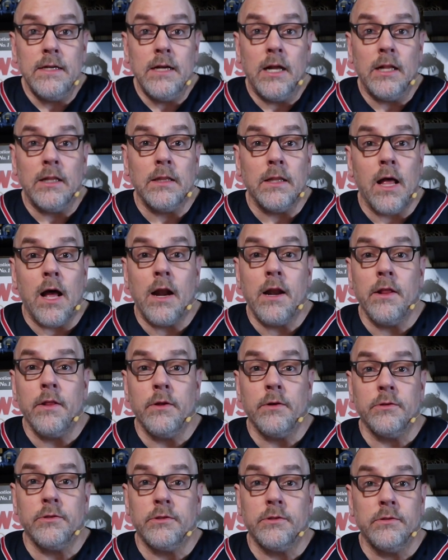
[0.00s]
a lot of
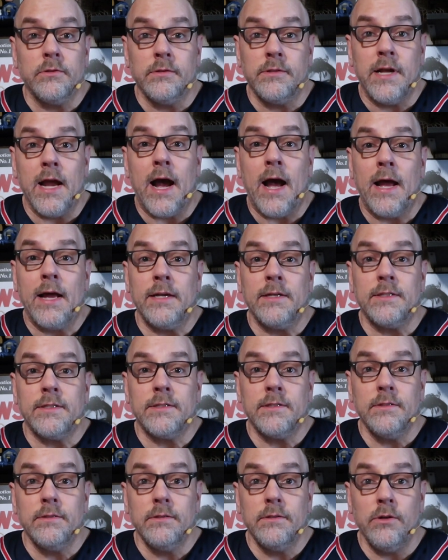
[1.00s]
those guys
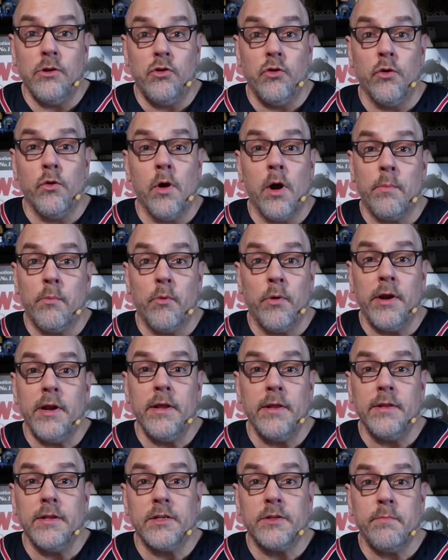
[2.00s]
grew up
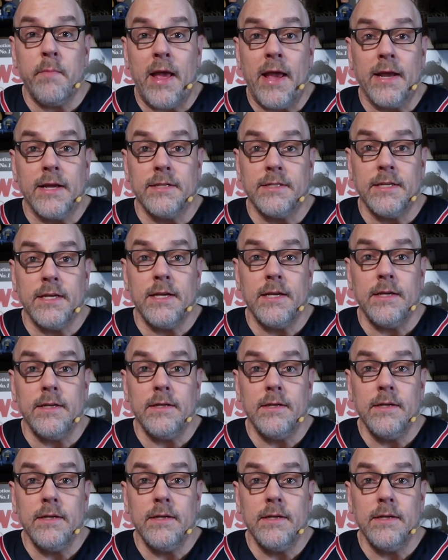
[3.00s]
reading this magazine.